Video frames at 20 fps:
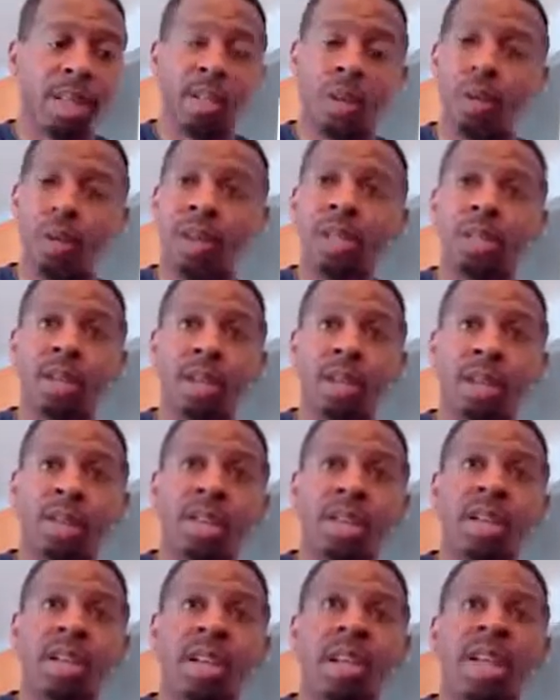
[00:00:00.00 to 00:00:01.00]
as a
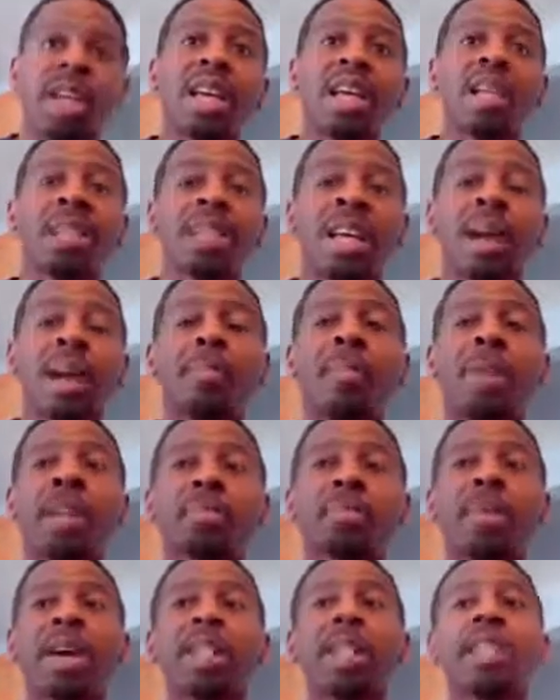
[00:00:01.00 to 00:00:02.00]
researcher is I
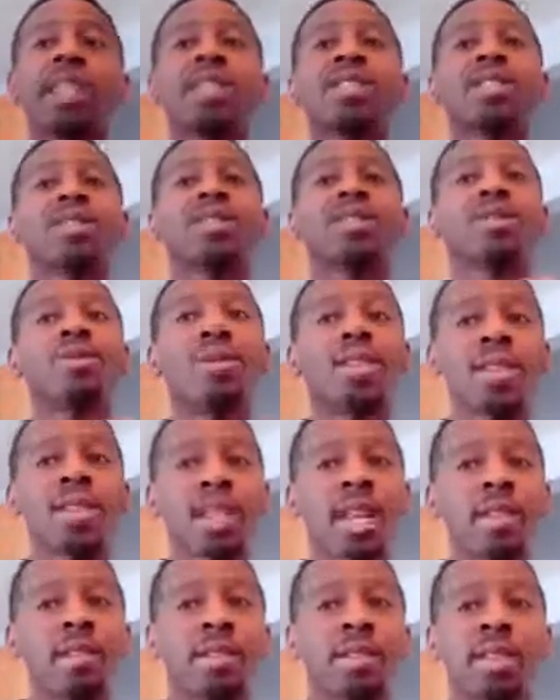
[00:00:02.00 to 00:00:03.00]
must pay attention to
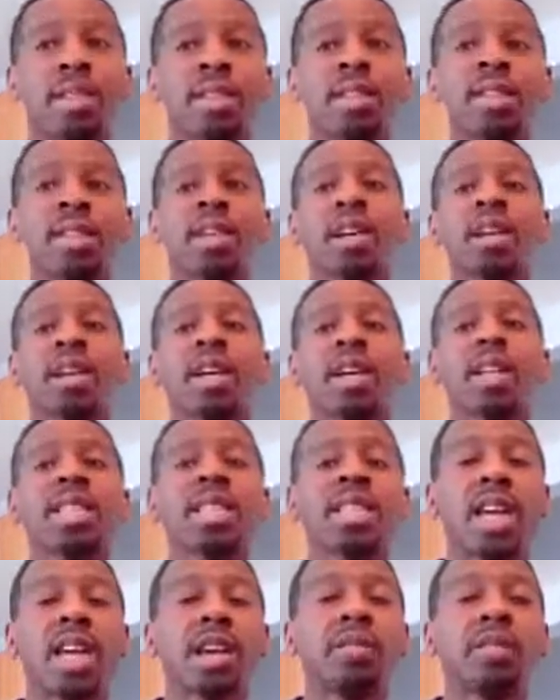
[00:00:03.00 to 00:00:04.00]
safety. All right,
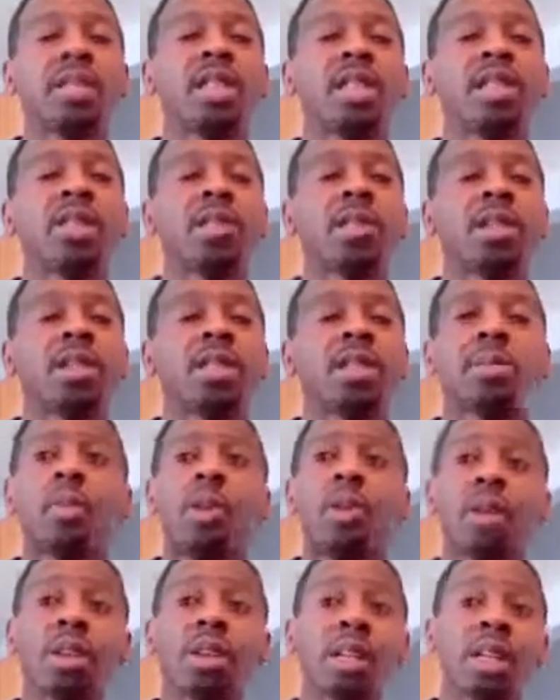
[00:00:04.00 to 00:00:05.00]
safety is the most
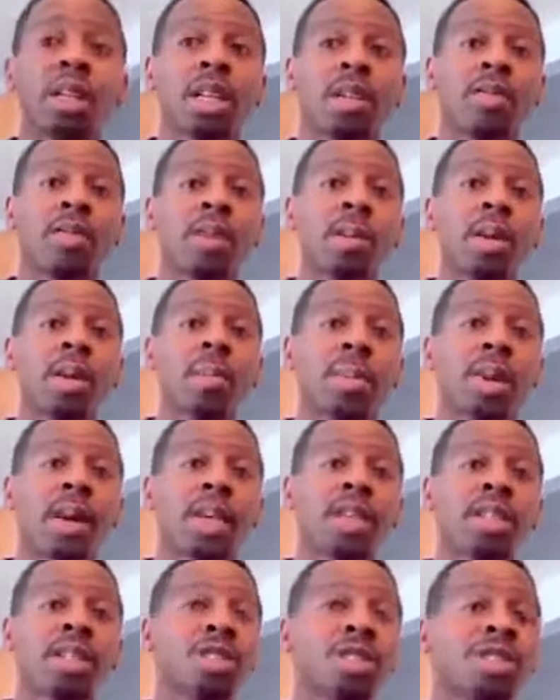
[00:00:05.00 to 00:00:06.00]
important thing for me to
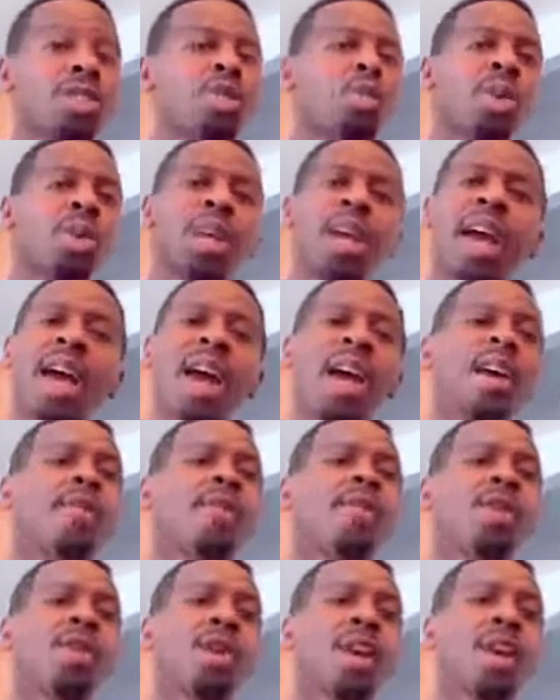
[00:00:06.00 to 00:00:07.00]
pay attention to
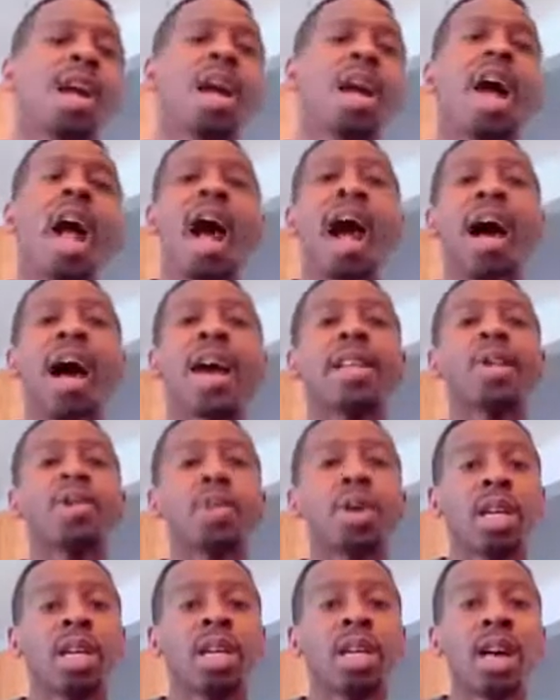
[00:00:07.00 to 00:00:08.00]
whenever I
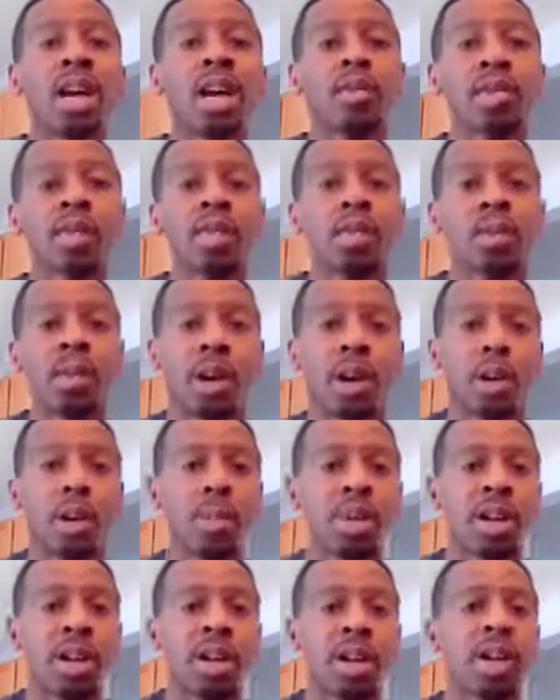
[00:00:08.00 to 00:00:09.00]
do any kind of
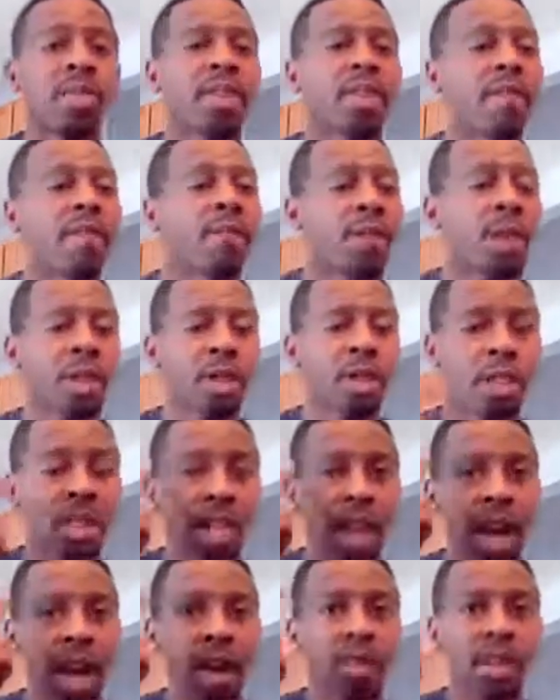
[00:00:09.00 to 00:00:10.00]
experiment, the first
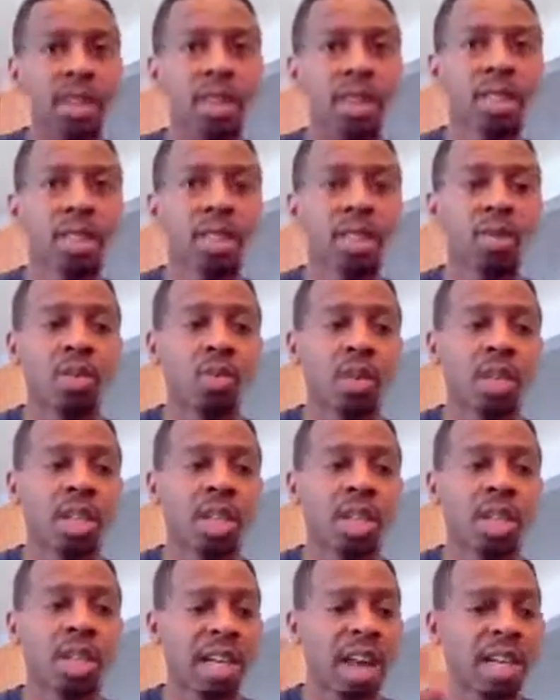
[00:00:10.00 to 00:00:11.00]
thing I'm concerned
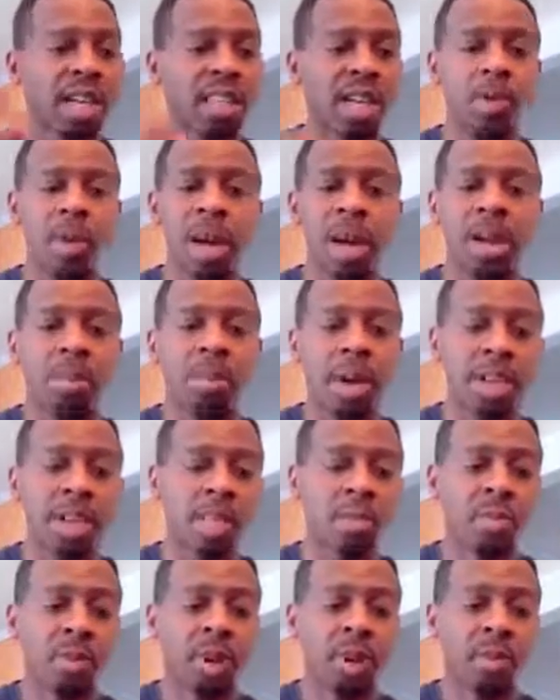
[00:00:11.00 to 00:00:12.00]
with is, as I write up my
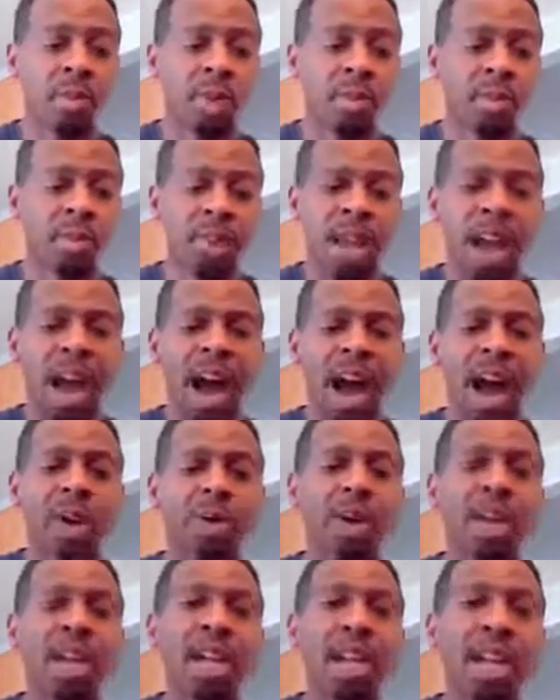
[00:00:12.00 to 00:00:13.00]
experiment,
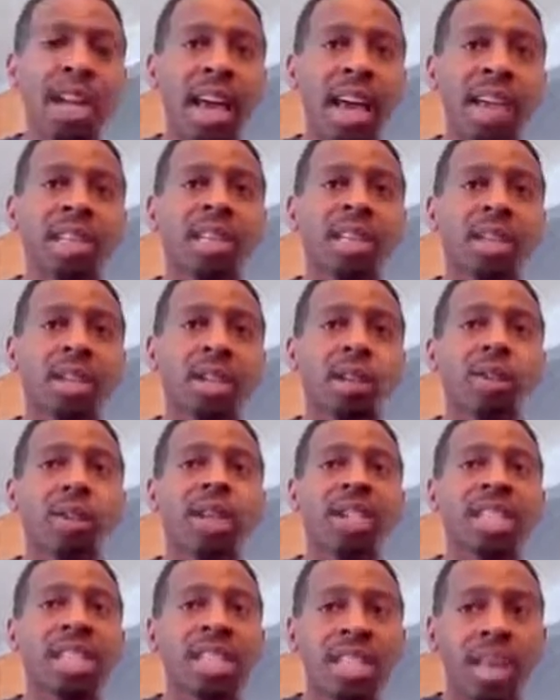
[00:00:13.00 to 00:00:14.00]
how can I execute
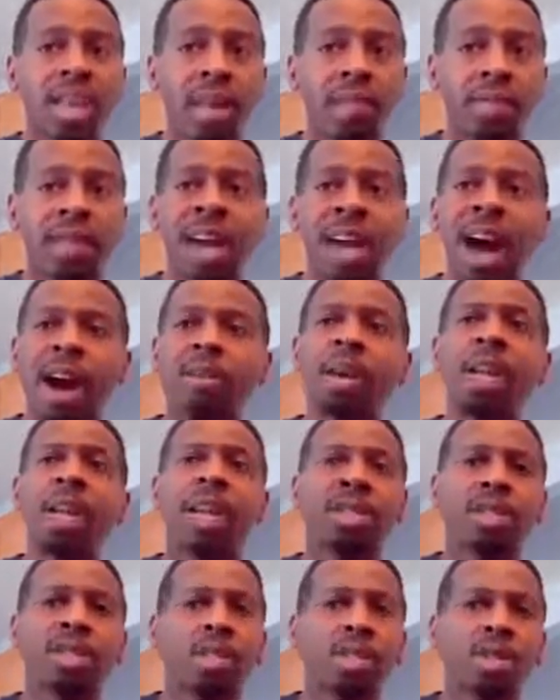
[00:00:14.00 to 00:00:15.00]
it safely? How can
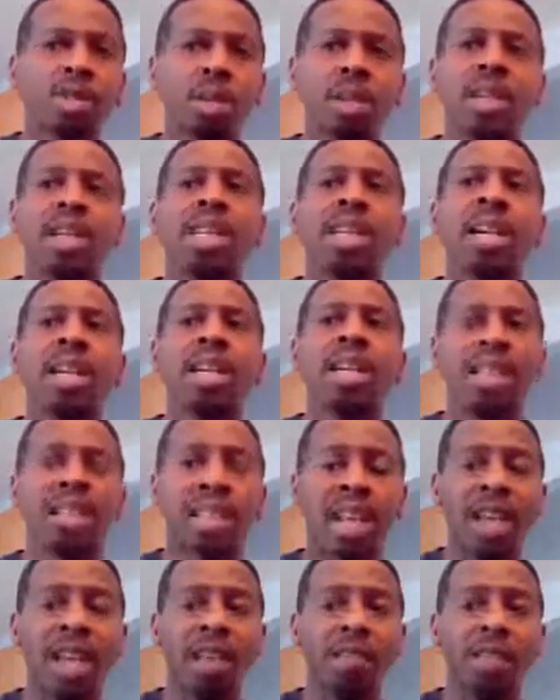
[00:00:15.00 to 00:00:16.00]
I do it
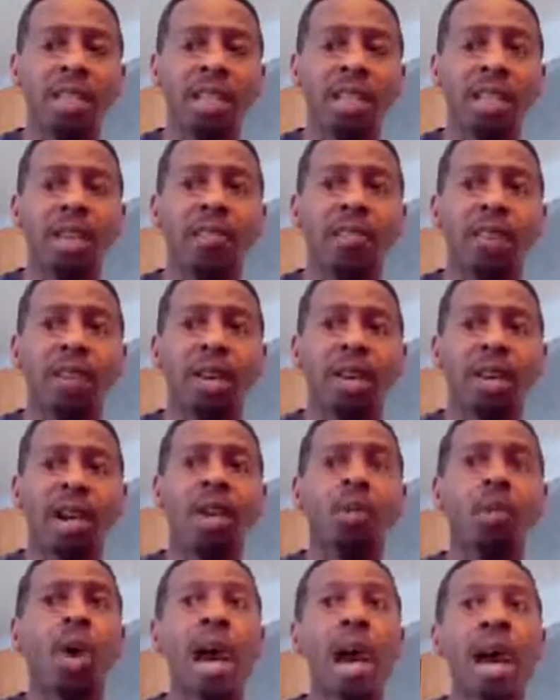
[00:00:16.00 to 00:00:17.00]
safely? All
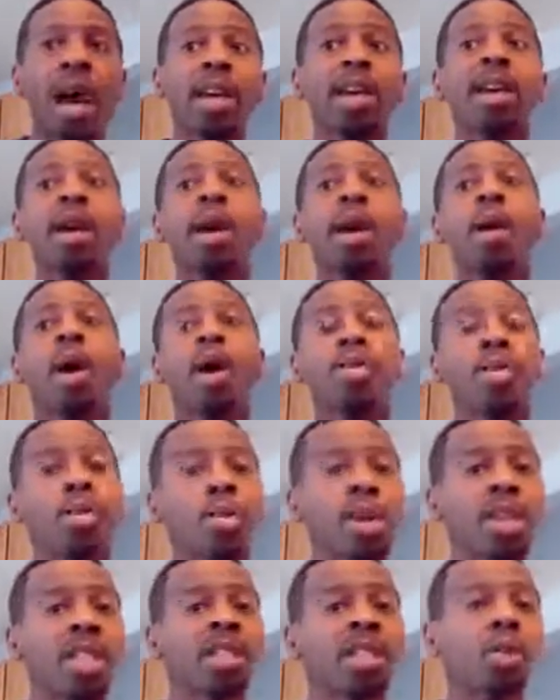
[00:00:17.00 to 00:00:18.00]
right. Why? The
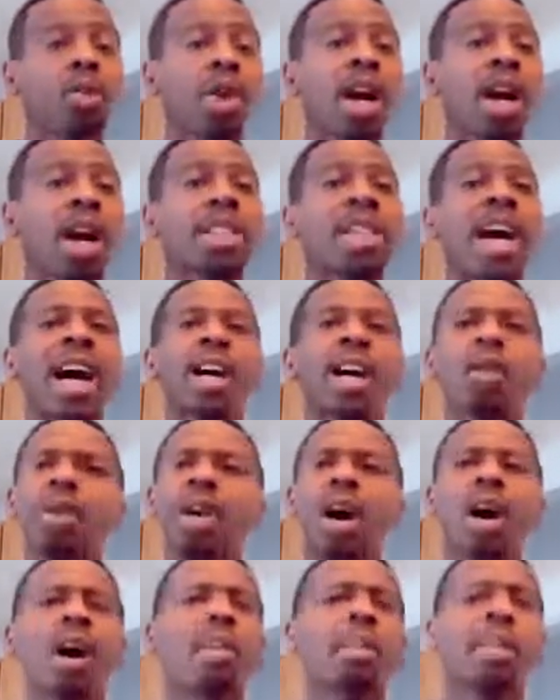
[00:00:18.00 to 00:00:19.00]
reason why is I don't
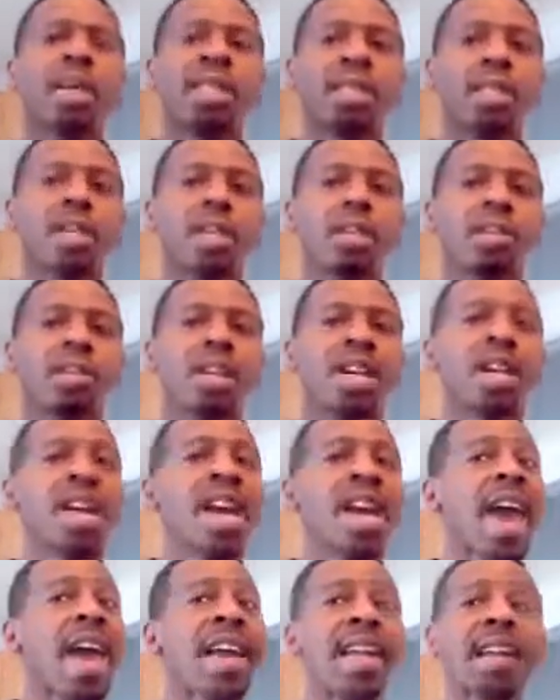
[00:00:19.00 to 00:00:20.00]
want to harm myself
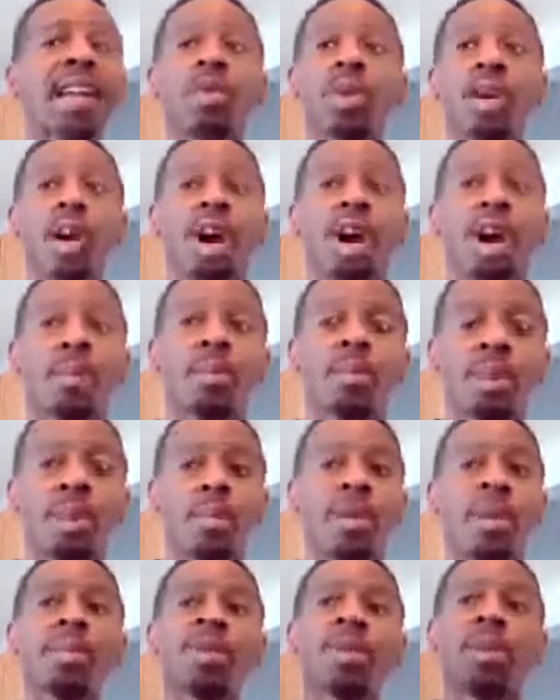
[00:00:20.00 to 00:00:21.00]
and I don't want to harm
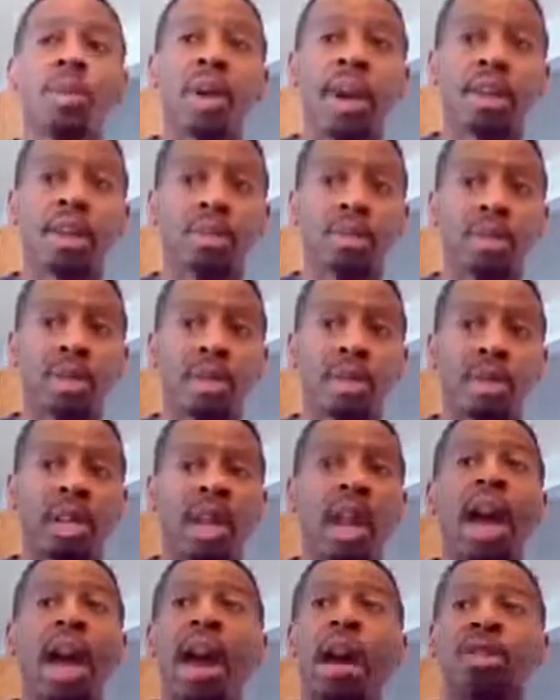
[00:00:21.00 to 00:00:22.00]
the people around me.
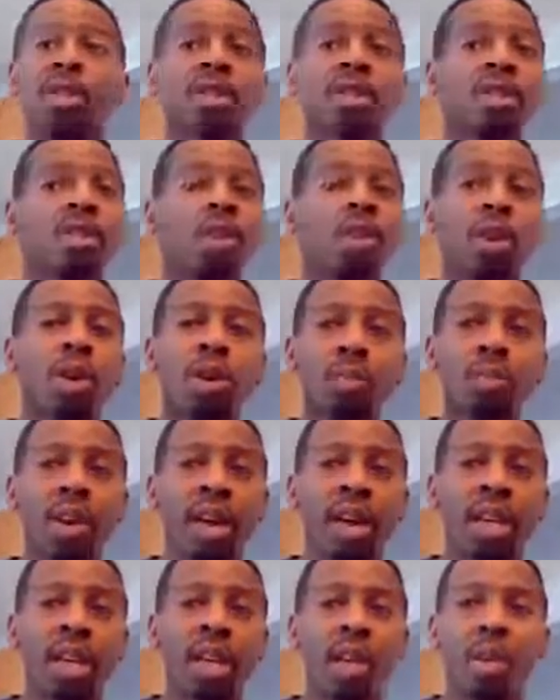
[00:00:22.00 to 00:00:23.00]
I also don't want to
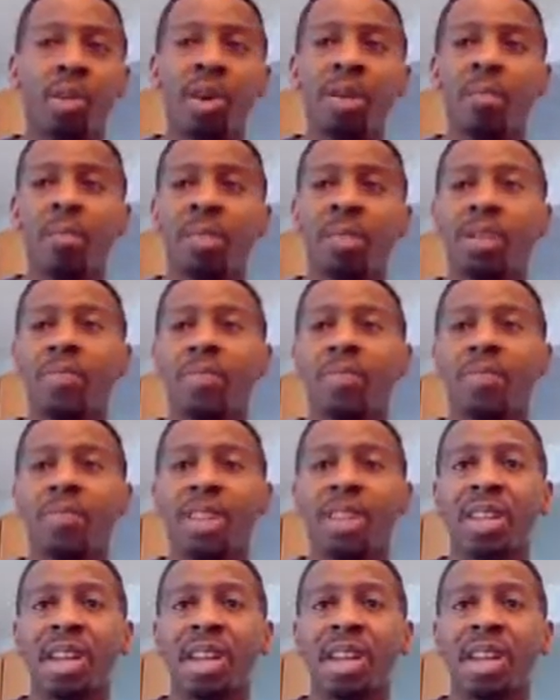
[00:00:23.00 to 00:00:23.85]
break equipment.